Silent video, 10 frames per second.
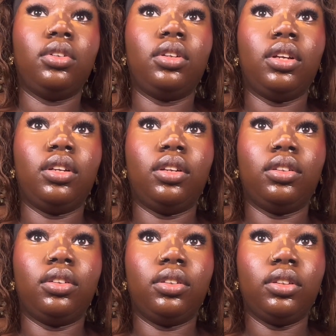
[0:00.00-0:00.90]
And then
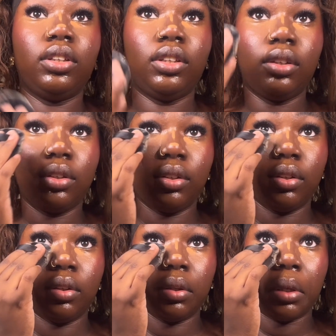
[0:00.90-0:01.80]
literally
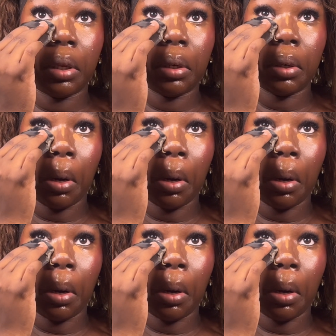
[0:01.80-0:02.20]
set.